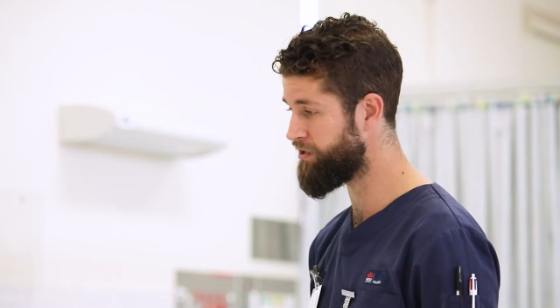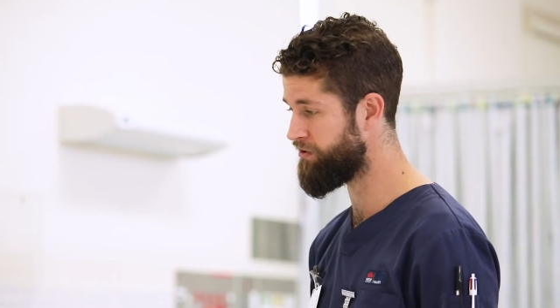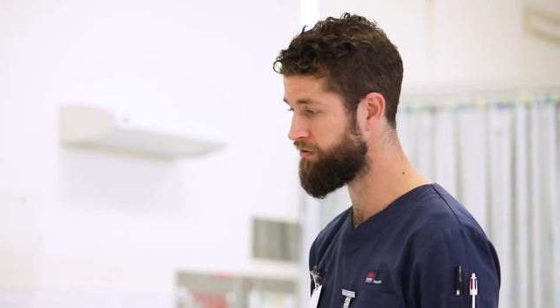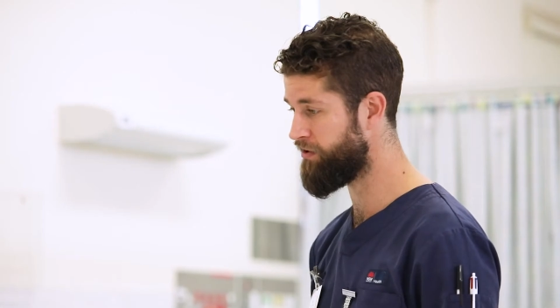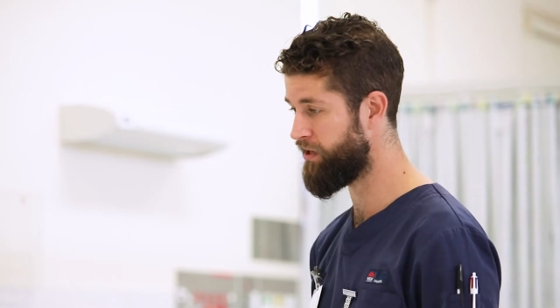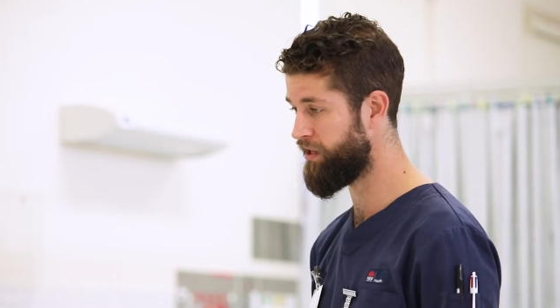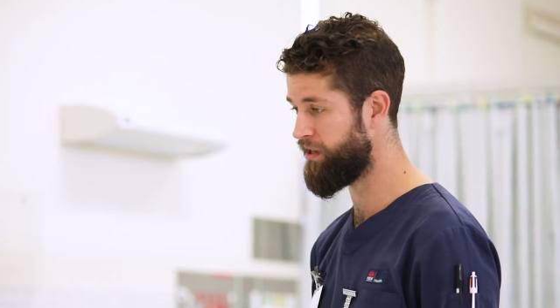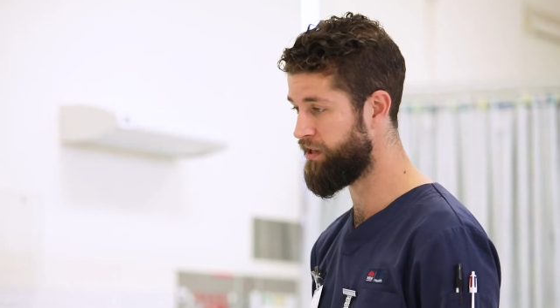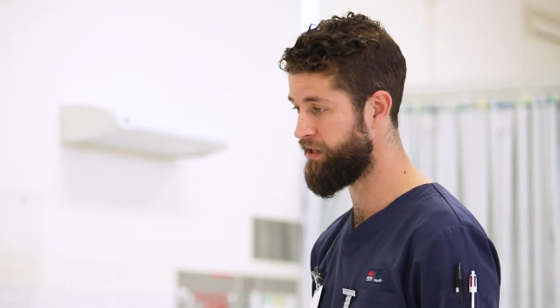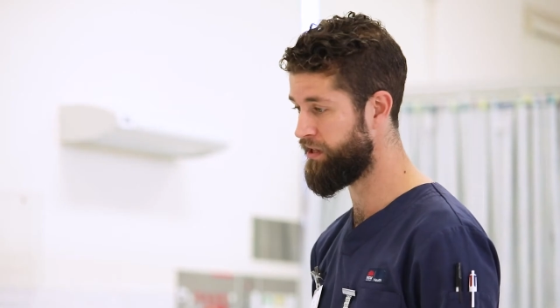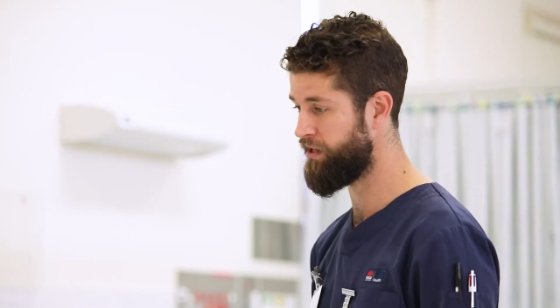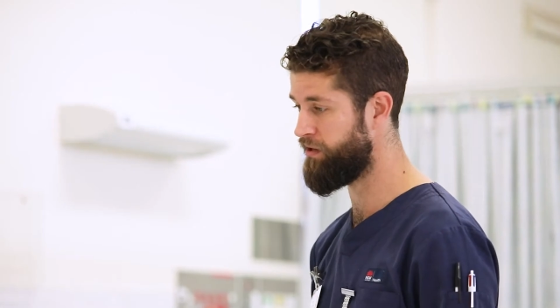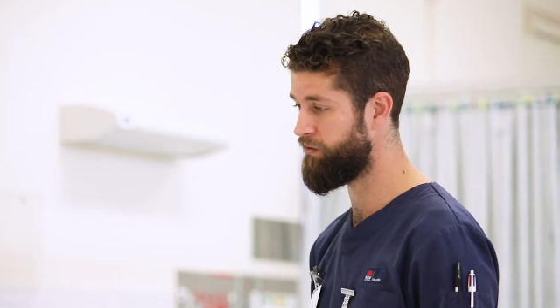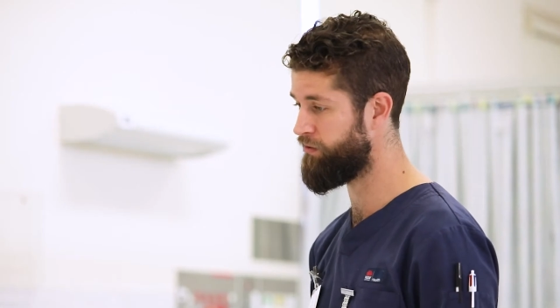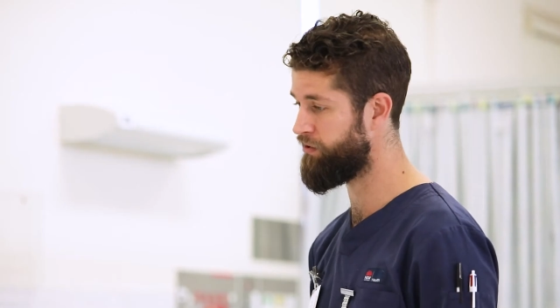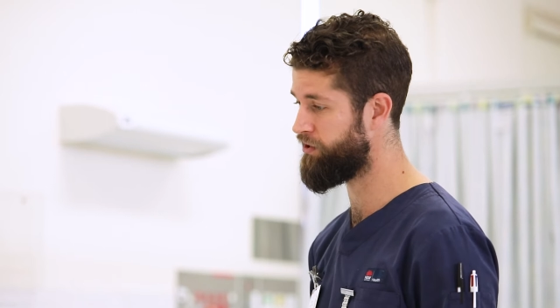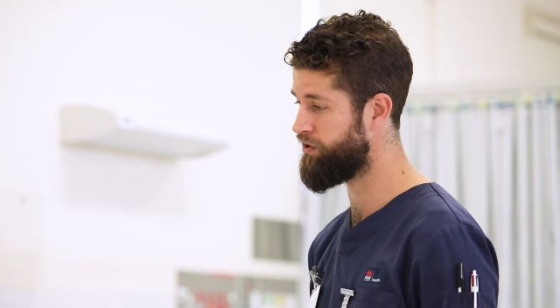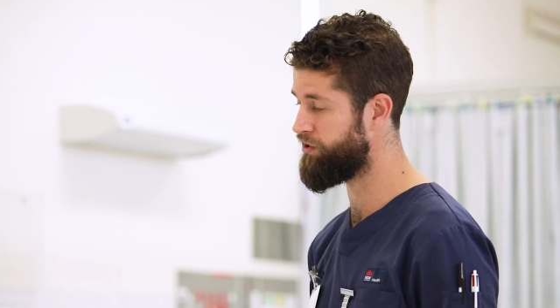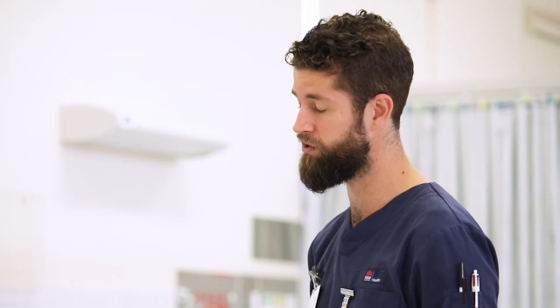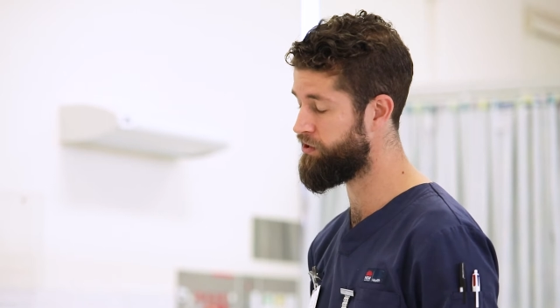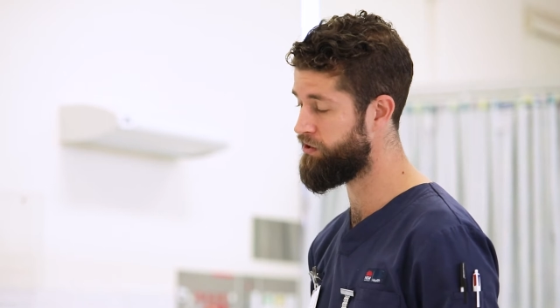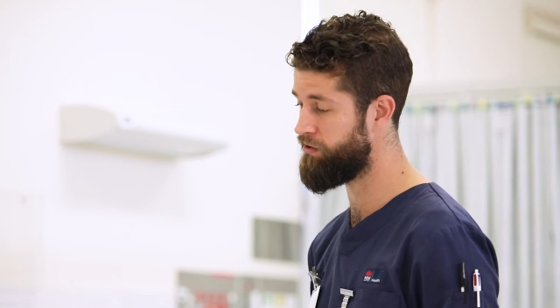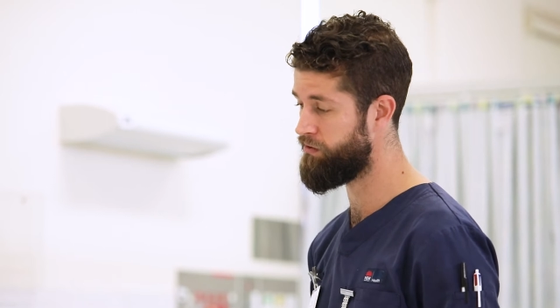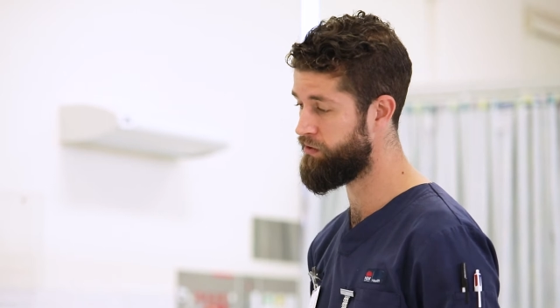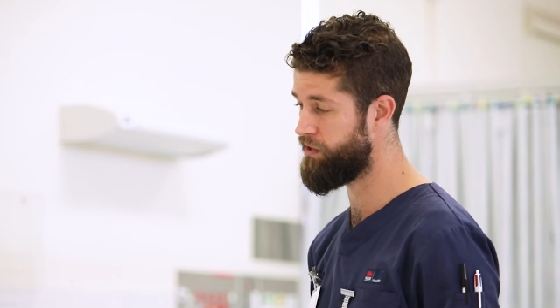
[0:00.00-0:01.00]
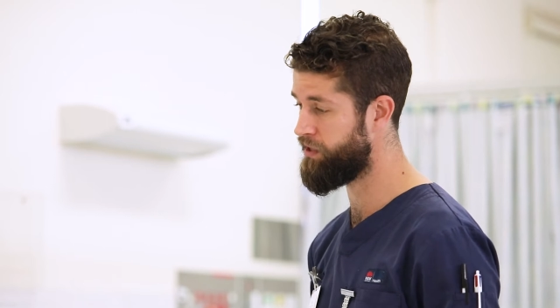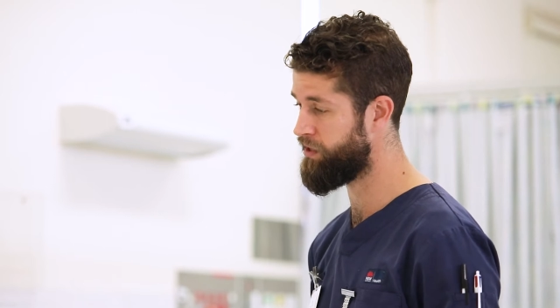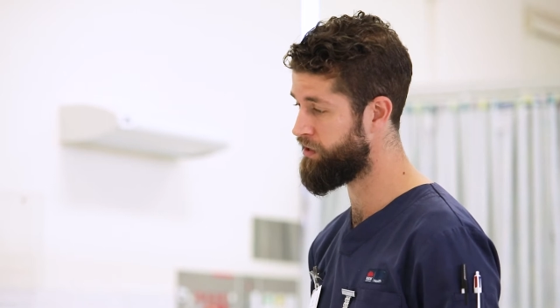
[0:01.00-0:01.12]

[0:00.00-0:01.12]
Is there anything you want to do